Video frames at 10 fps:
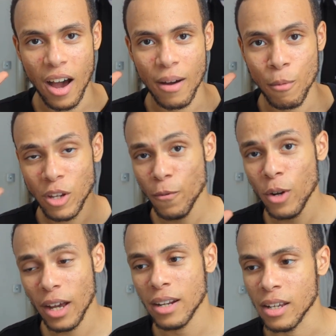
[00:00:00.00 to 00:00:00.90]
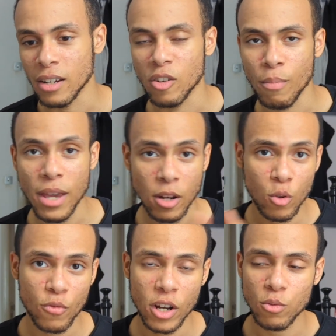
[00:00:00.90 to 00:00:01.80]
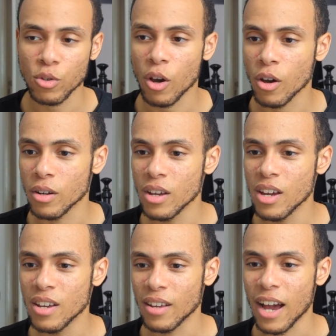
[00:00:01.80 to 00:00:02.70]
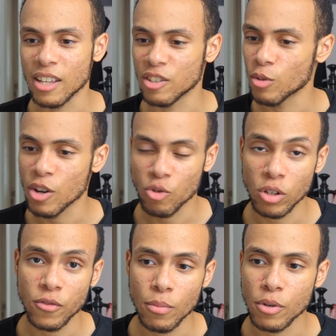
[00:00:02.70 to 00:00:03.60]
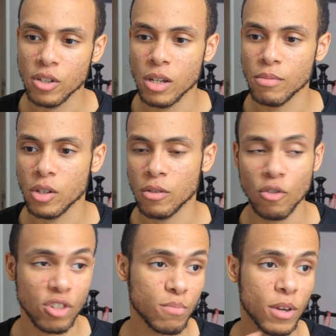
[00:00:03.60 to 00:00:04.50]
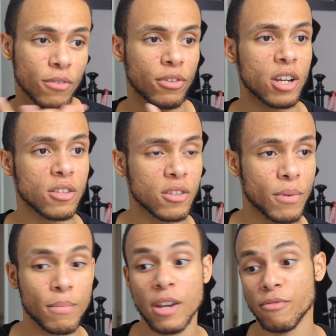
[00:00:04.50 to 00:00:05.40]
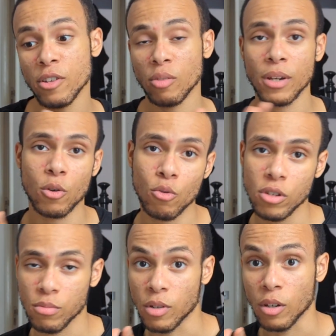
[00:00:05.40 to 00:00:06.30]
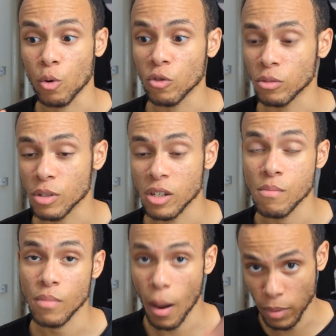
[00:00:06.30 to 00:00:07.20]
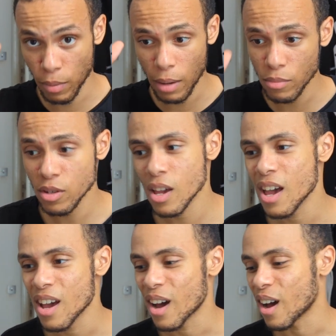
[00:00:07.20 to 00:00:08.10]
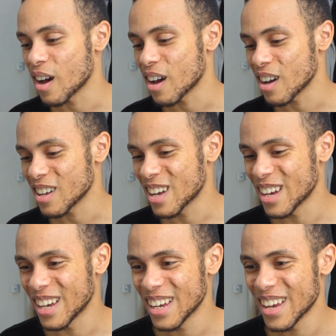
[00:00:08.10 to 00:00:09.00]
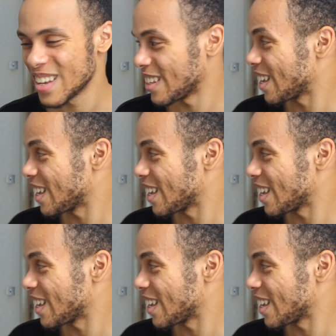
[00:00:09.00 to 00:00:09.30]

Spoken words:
which I feel like I did. Making new friends was hard. I joined the football team to not just make friends, but make friends on my course. The course football team up the Bems. Uh, the